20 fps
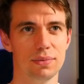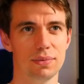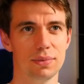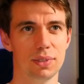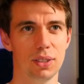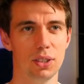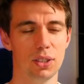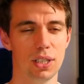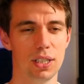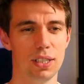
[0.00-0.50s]

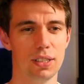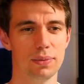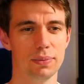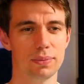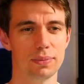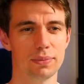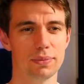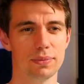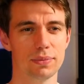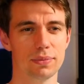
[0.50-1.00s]
All right.
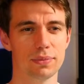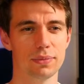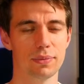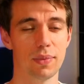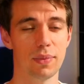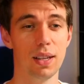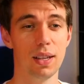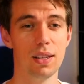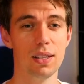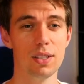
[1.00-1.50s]

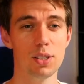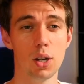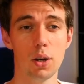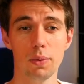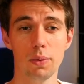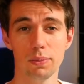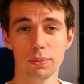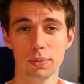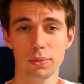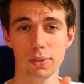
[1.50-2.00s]

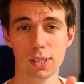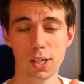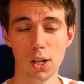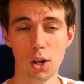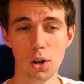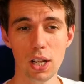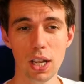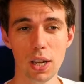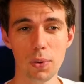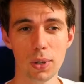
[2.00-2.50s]
So
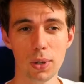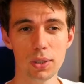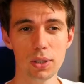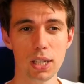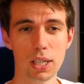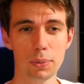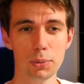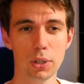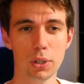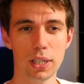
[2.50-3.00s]
slowly I want to
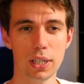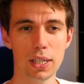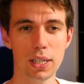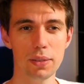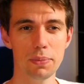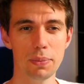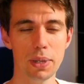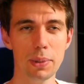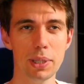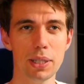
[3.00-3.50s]
come to an end,
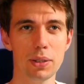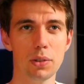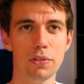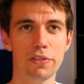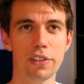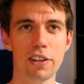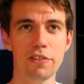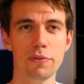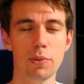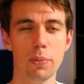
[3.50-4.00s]
maybe do
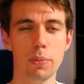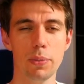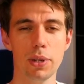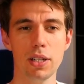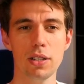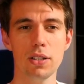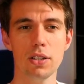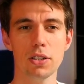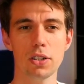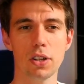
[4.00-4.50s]
5 more
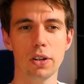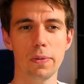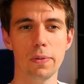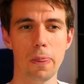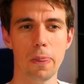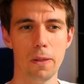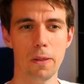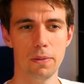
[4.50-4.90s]
minutes or so.